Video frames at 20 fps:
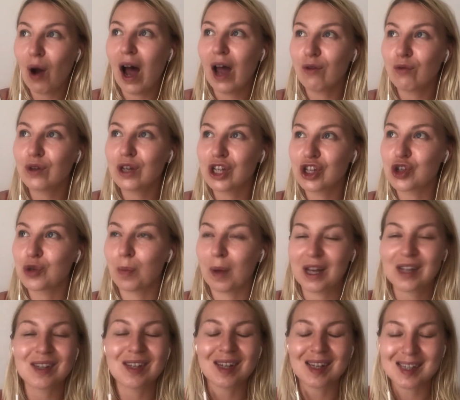reached
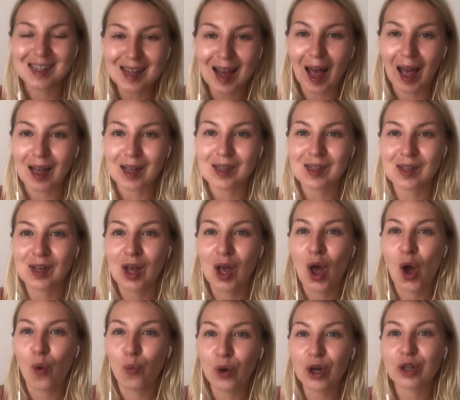my success
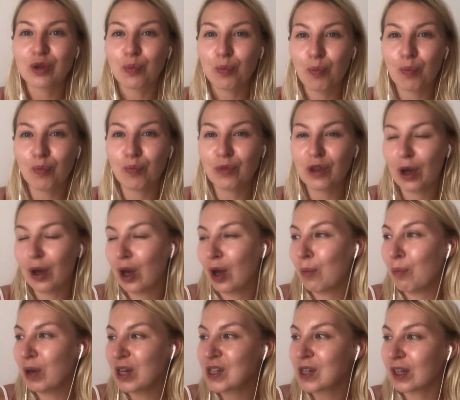with
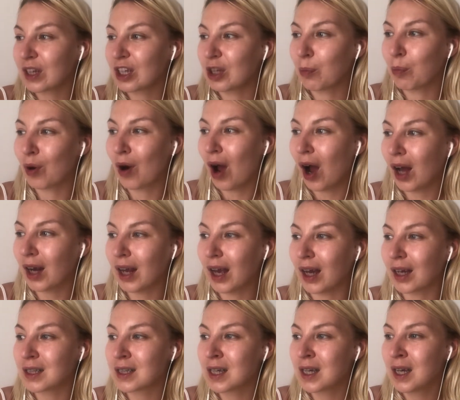basically the
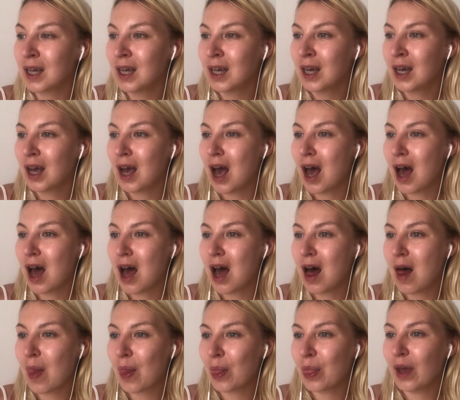product
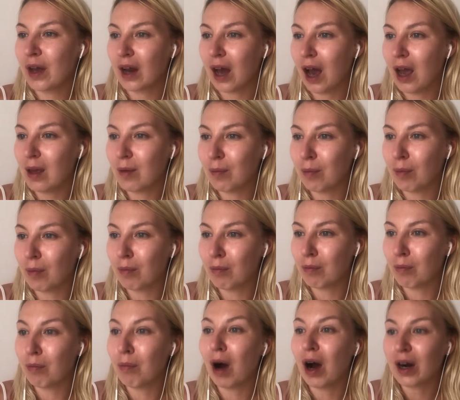that I am
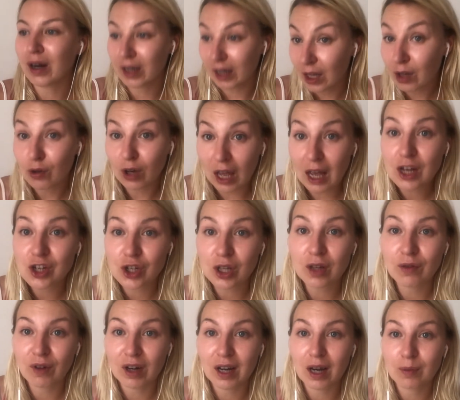marketing,
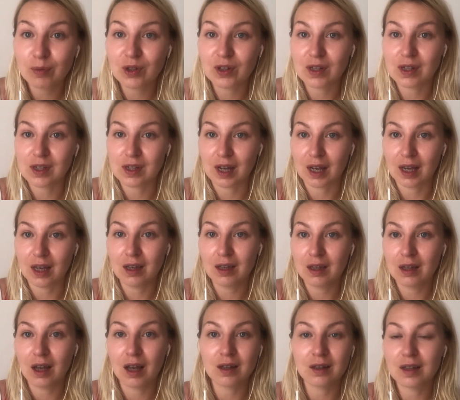actually right up to this day,
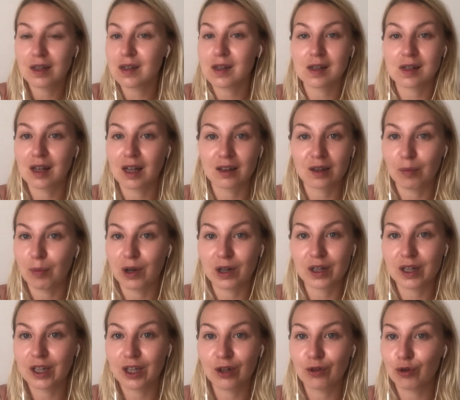and this is not the
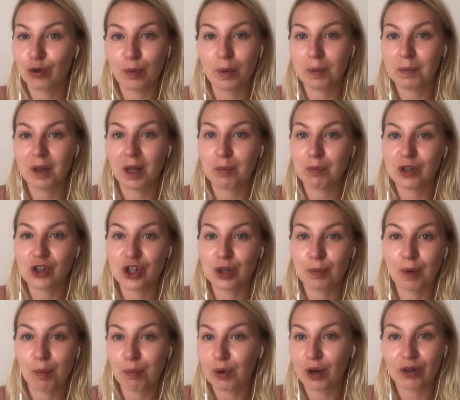marketing group, I'm not pitching
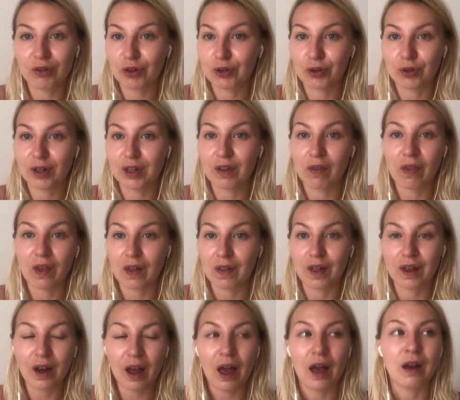my product or anything
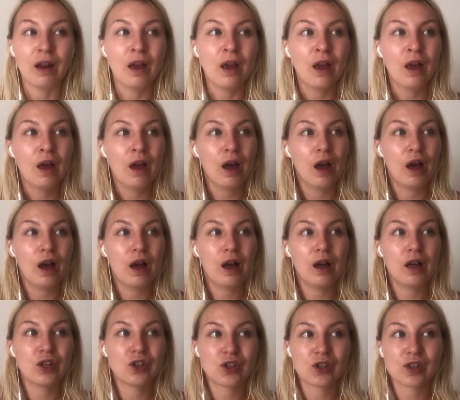like that.
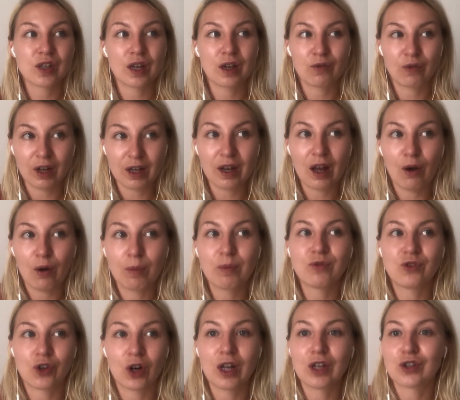It's just like right now I'm
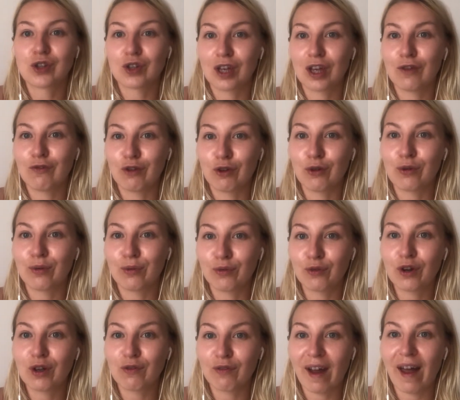trying to give you
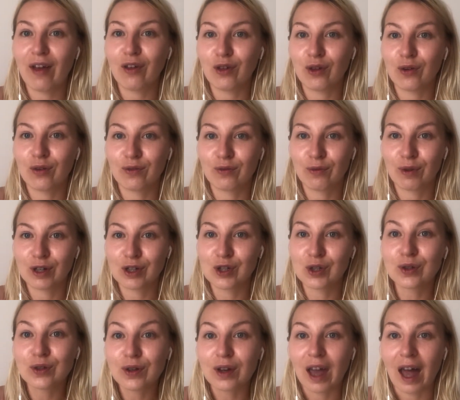free value on where to
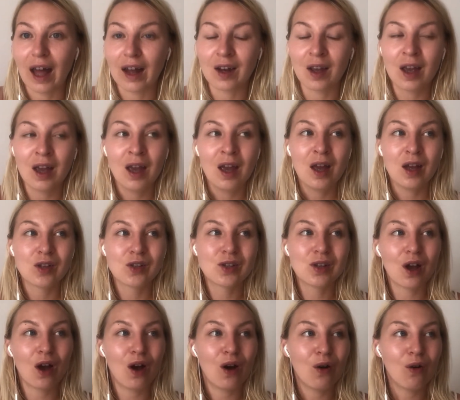look at.
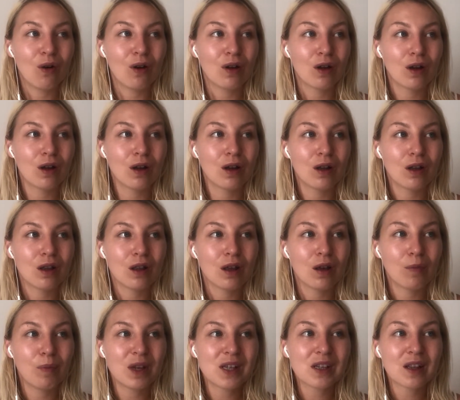So
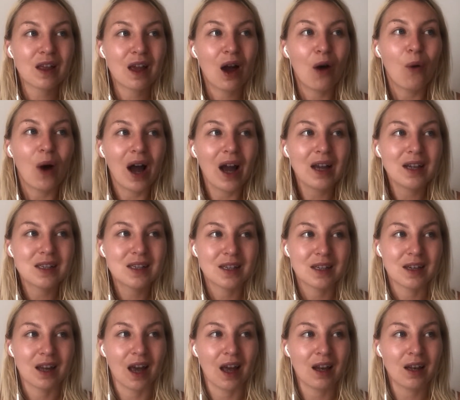basically how I
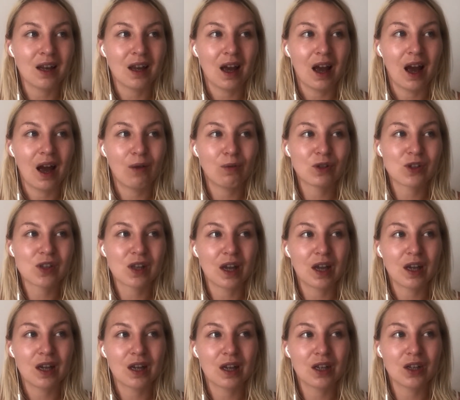did that, I was
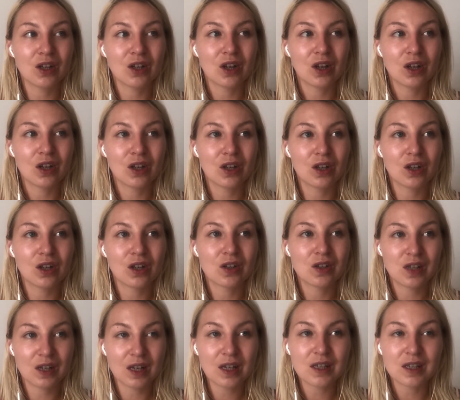like
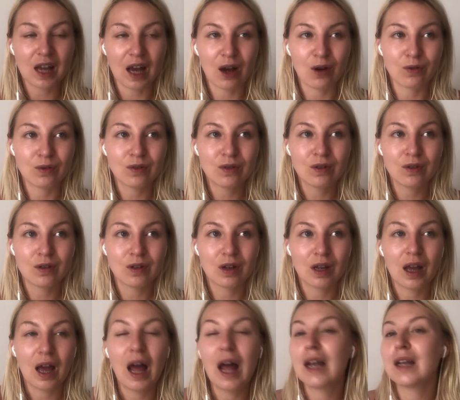sitting down,
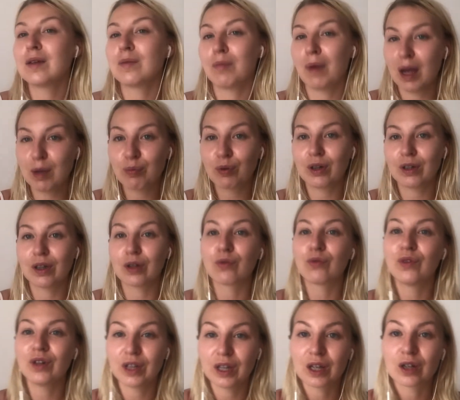and my product
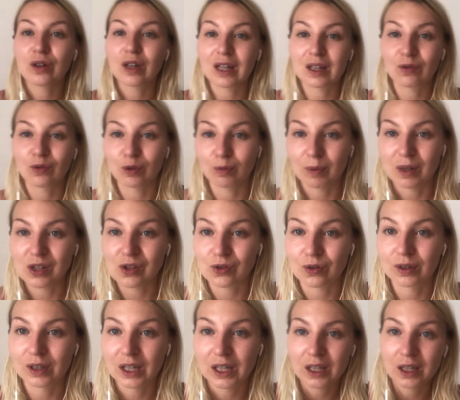really clicked with my
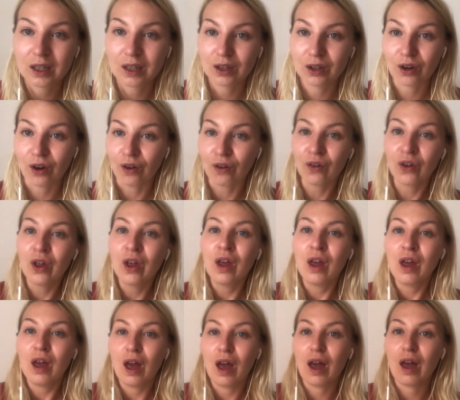story, you know,
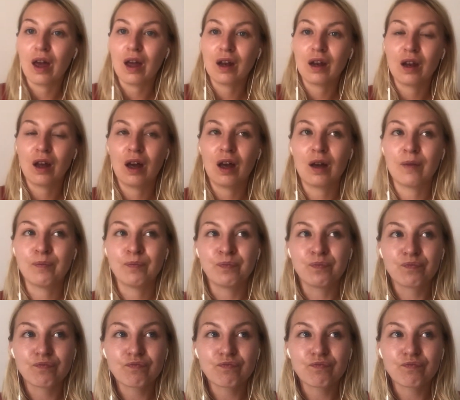and